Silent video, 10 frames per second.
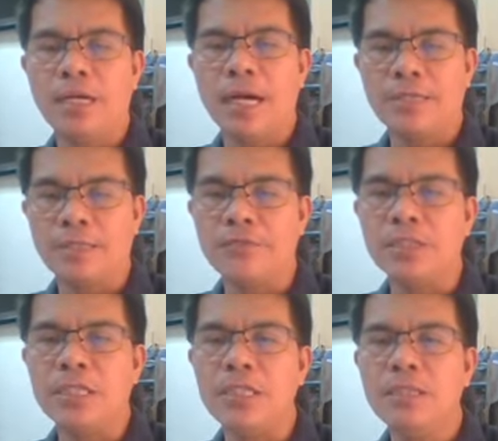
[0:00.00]

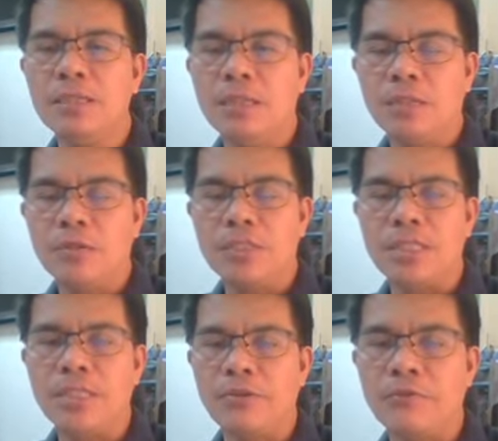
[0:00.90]
activity, which
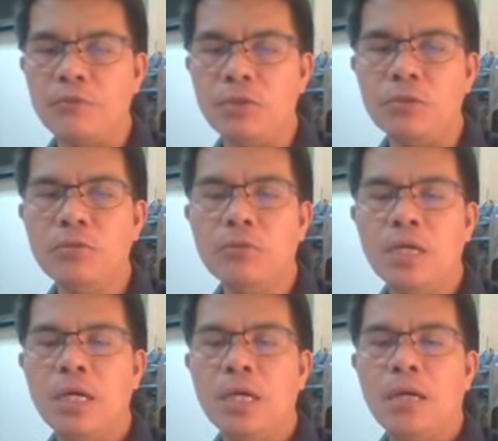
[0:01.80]
is review
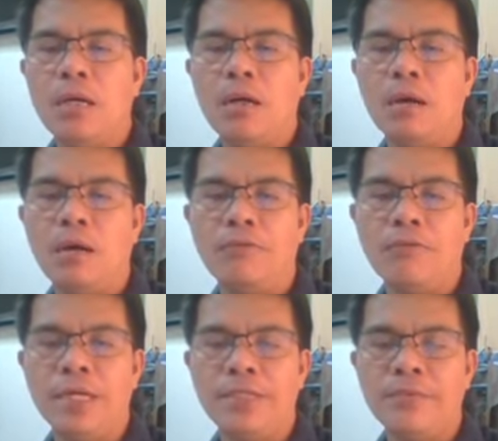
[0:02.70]
of
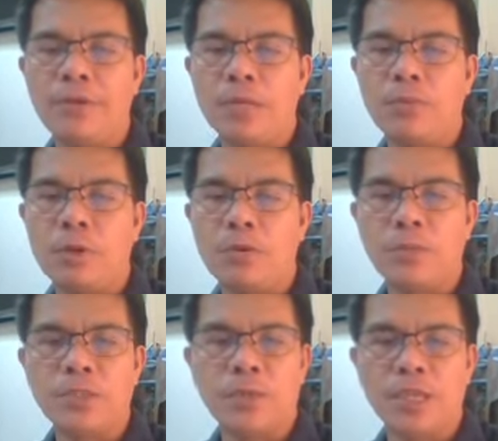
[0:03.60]
different
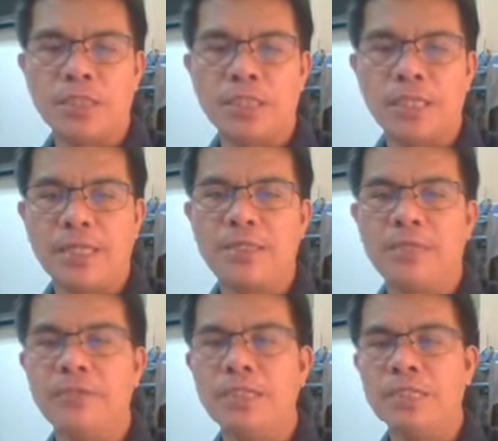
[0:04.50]
programs, projects, and
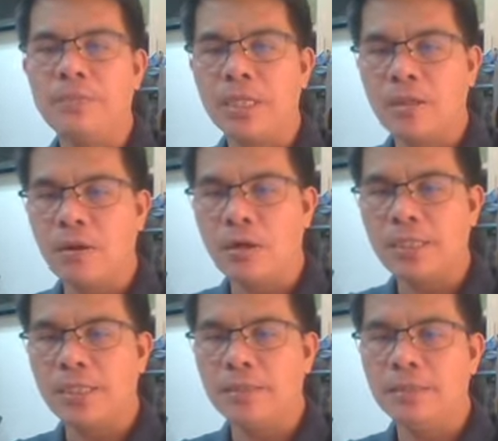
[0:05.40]
activities
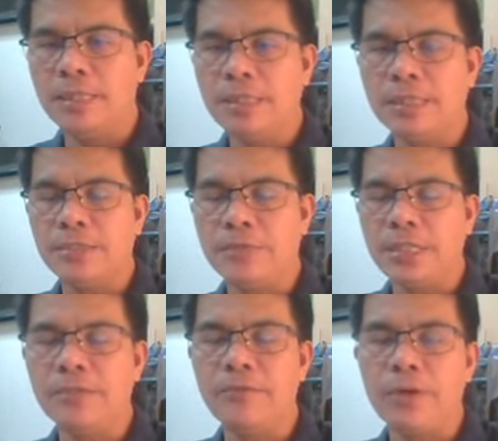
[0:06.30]
because this is
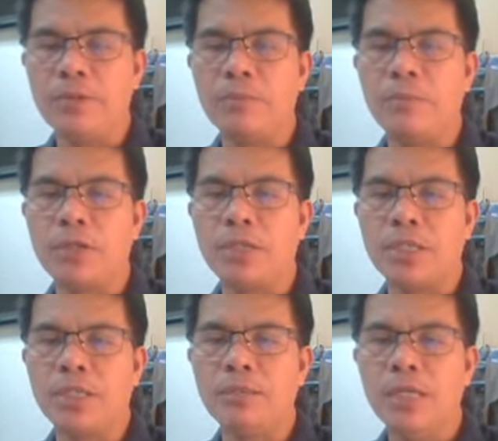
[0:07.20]
really very
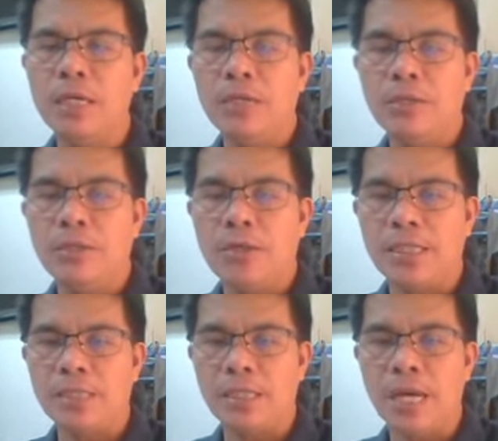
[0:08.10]
important now
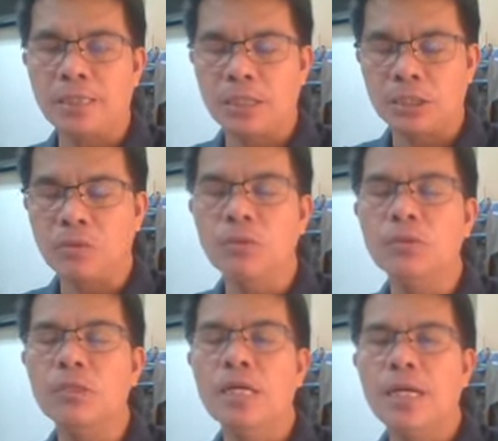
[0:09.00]
as a
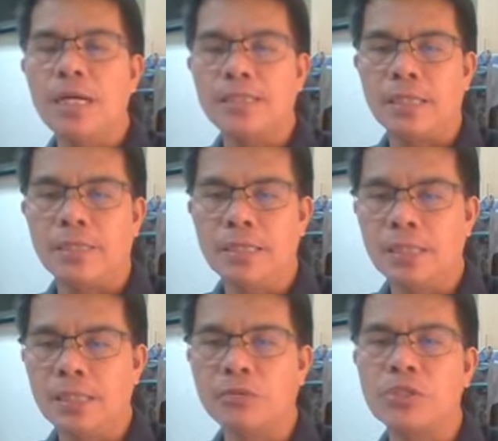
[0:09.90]
school, as an
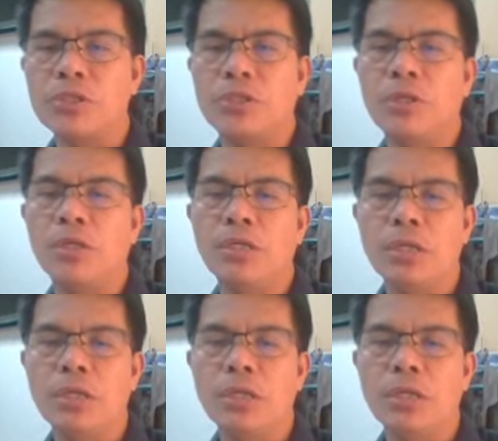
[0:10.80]
institution